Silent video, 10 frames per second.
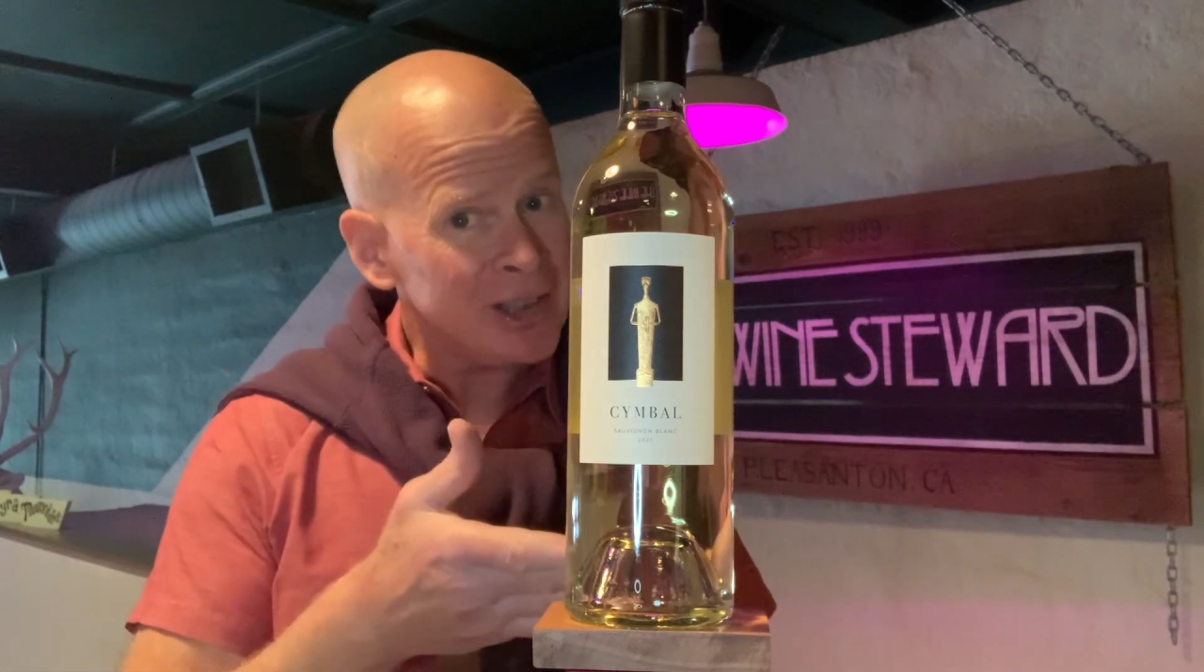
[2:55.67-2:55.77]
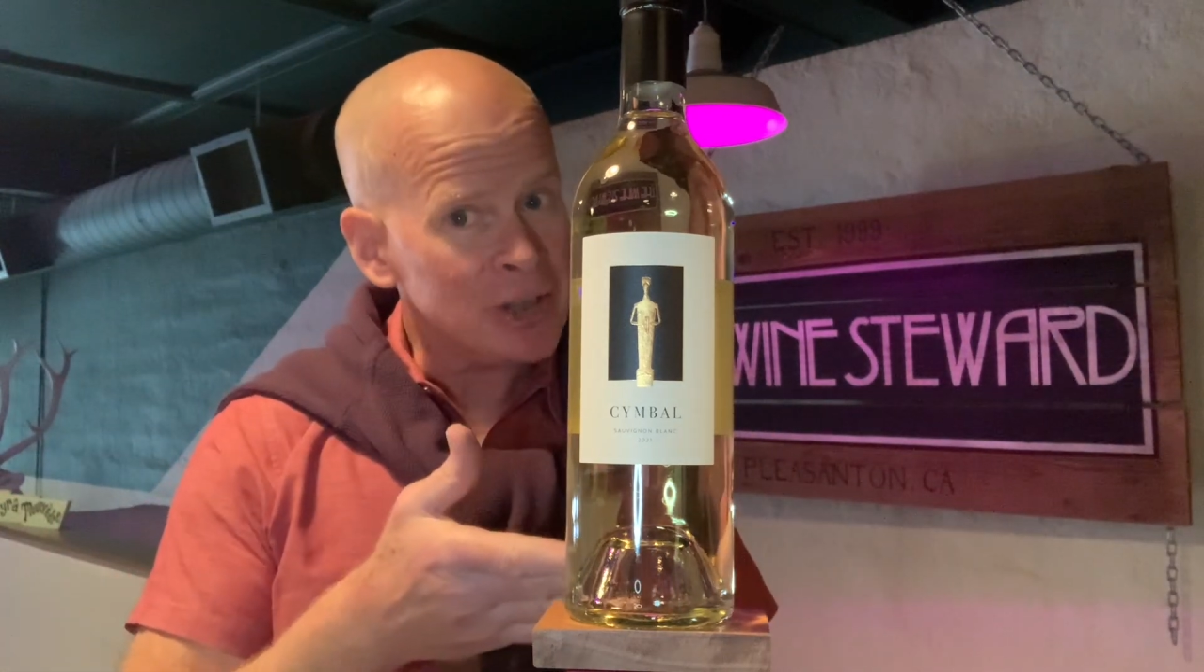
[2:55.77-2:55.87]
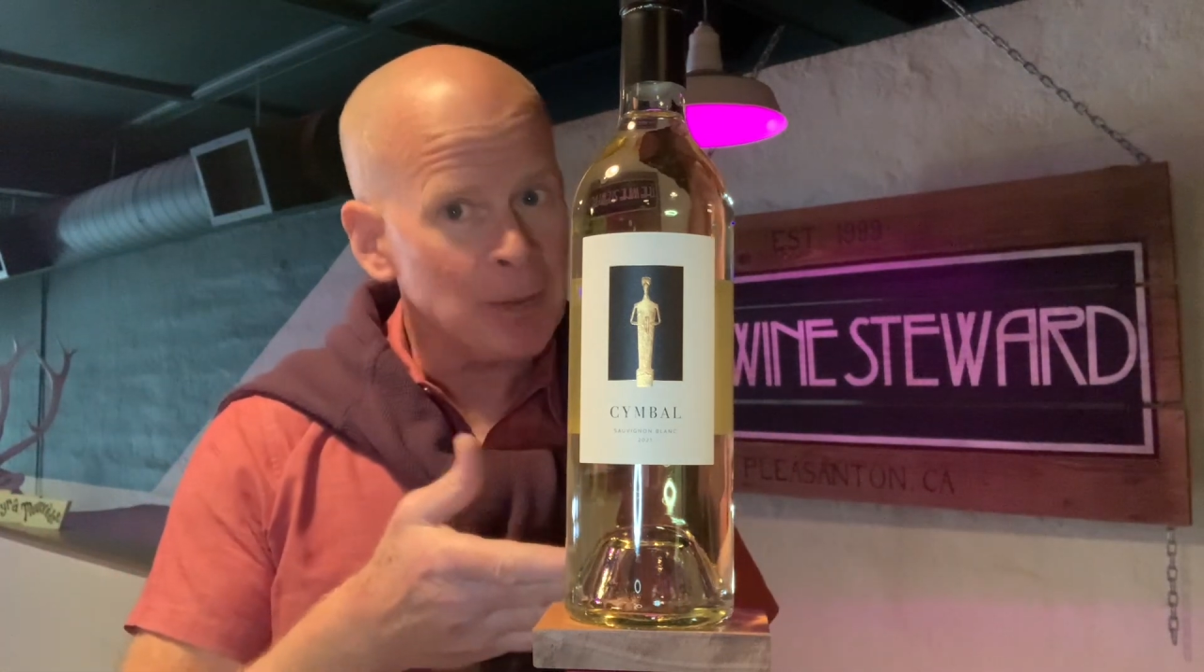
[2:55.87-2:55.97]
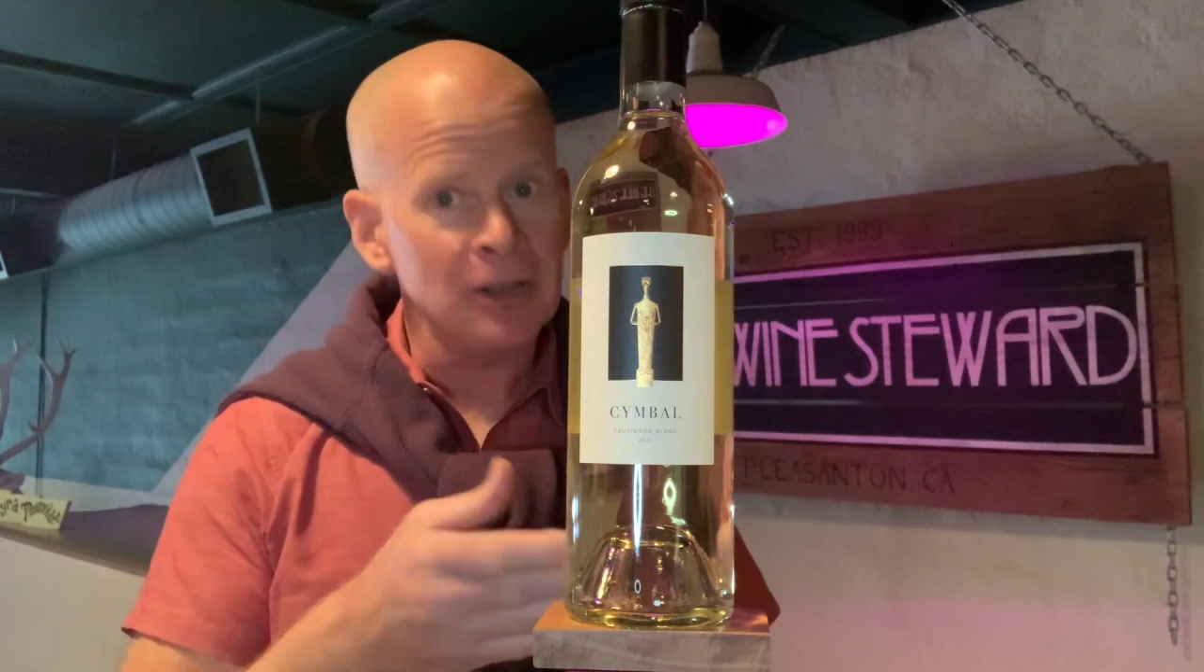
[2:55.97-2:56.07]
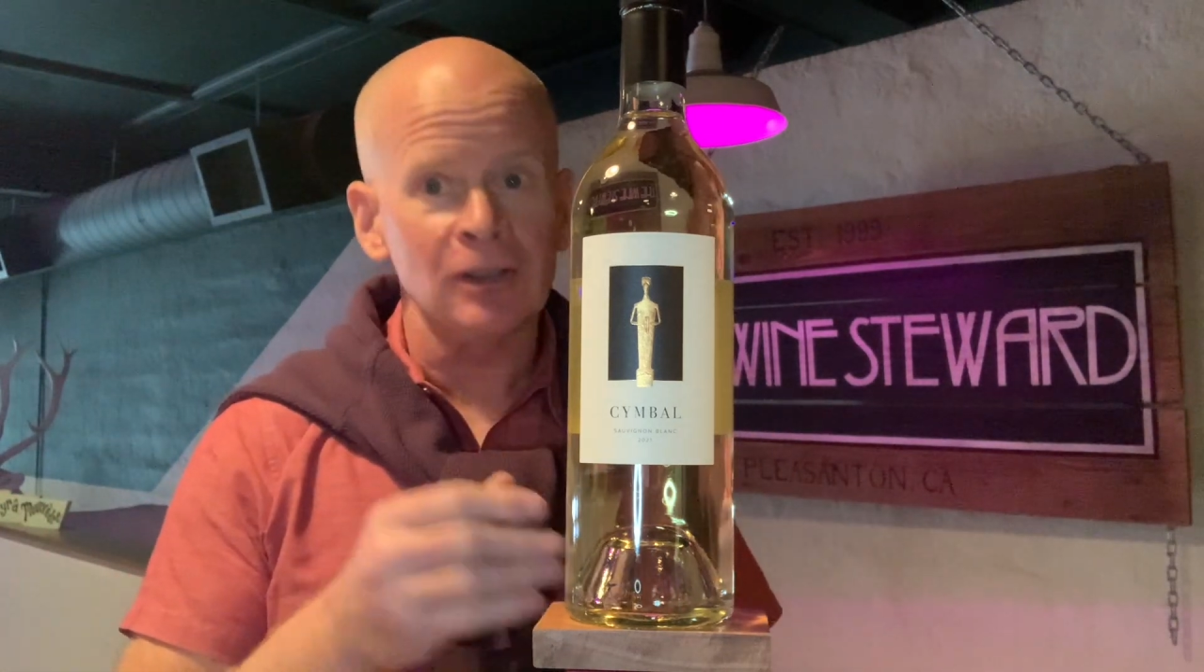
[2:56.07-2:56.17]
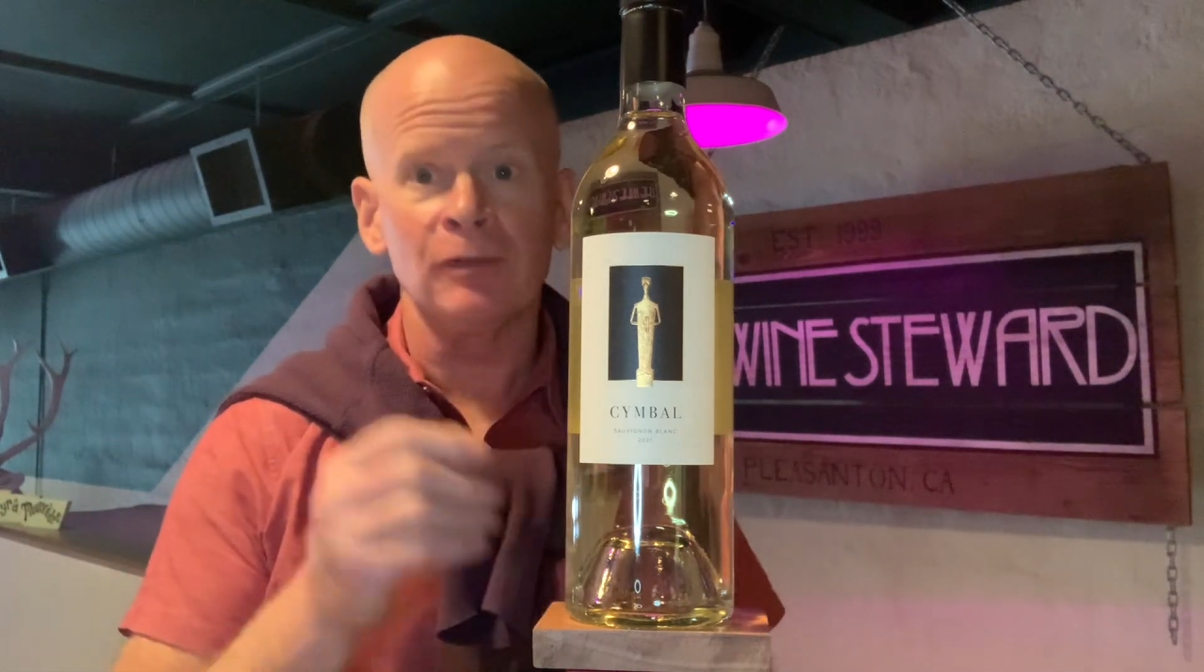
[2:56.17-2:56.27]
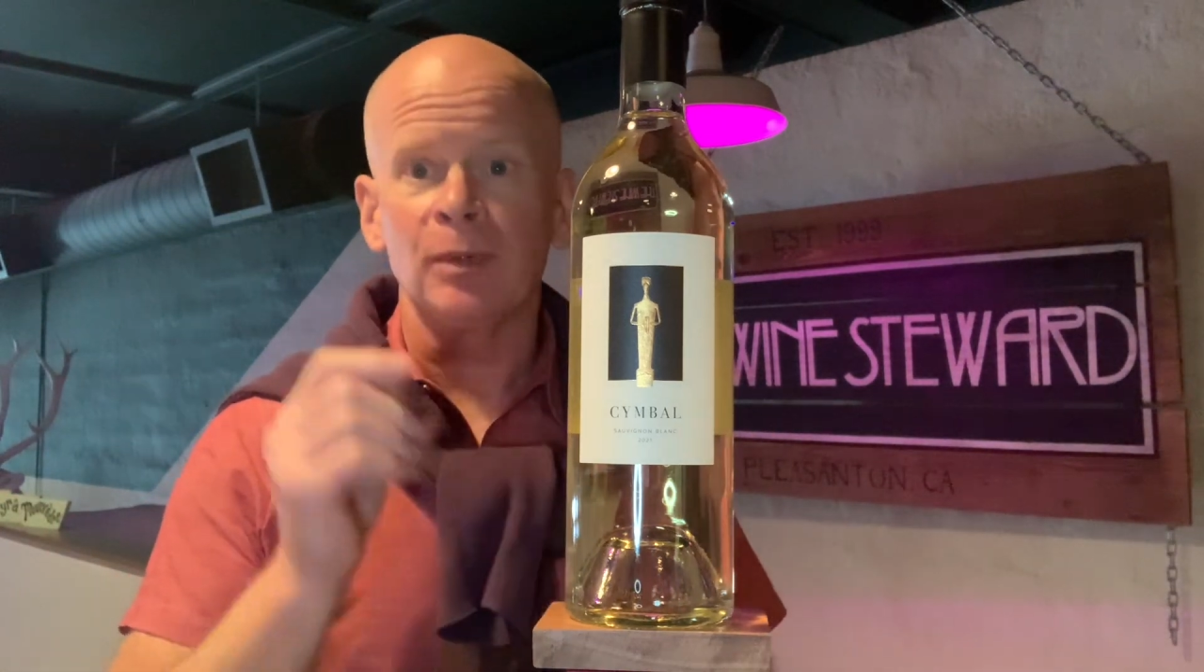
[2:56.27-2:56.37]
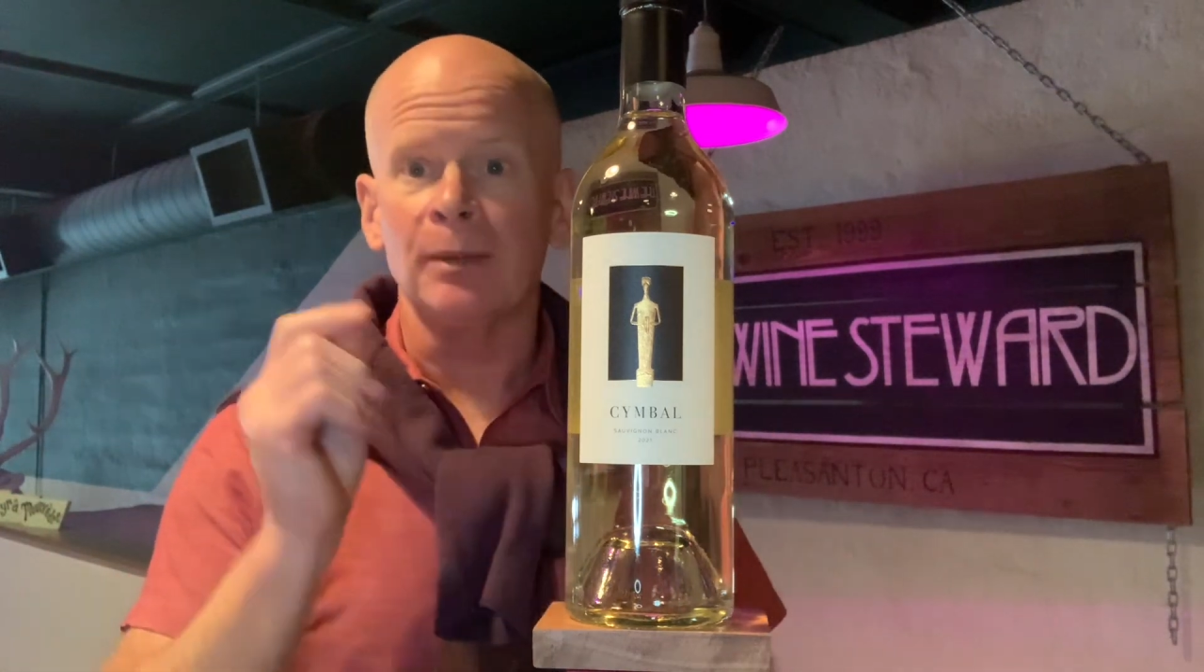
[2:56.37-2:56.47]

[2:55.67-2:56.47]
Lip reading: inexpensive,